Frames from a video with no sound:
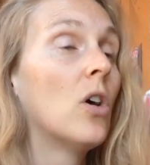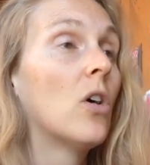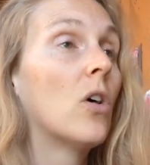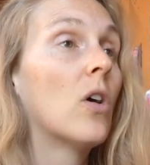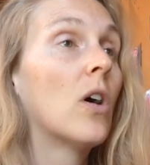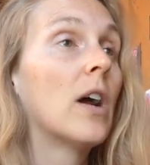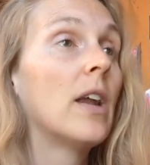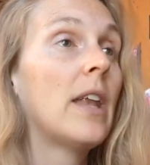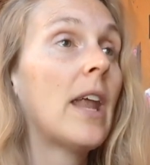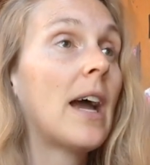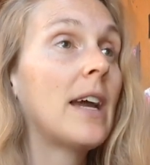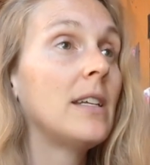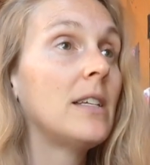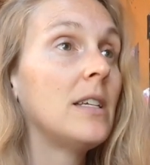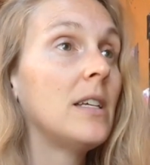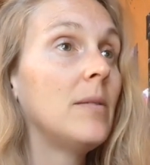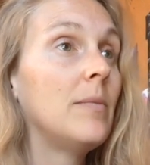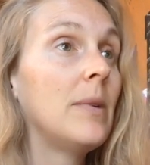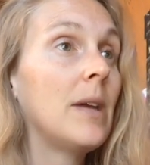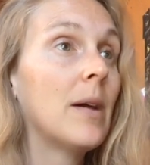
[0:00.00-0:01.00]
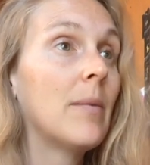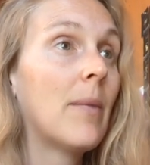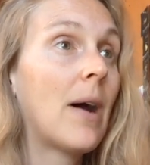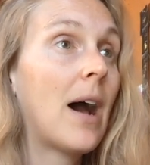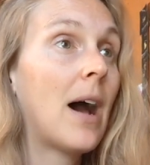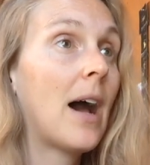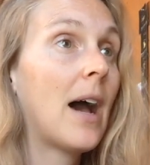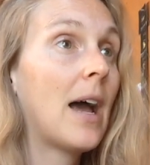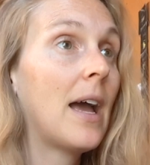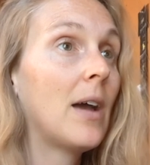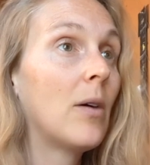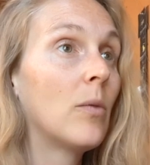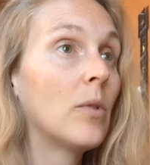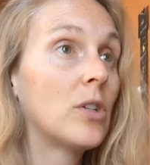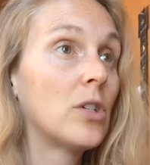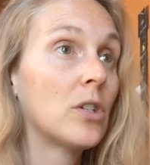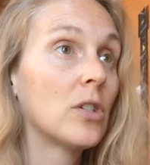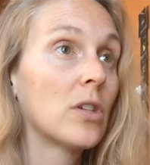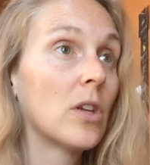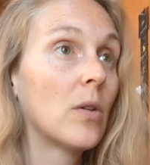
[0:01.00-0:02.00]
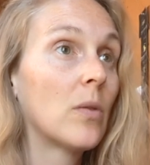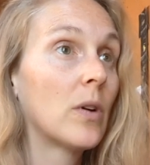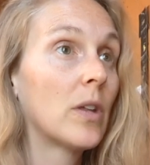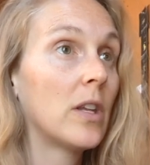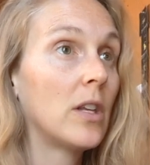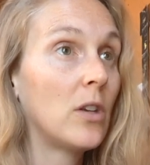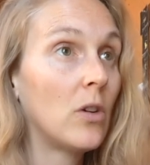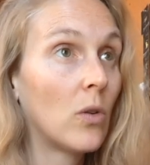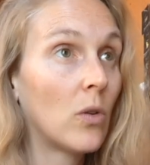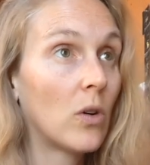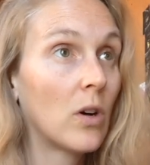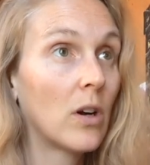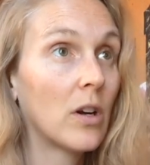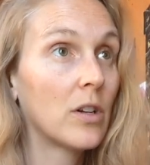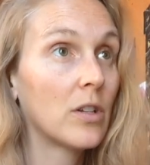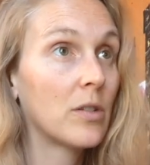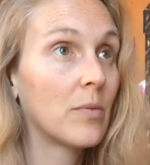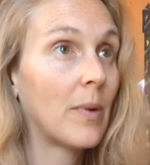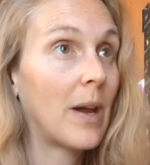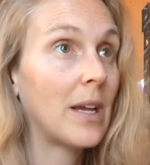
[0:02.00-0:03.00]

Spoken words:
or a 19 BMI, which is lower than yours.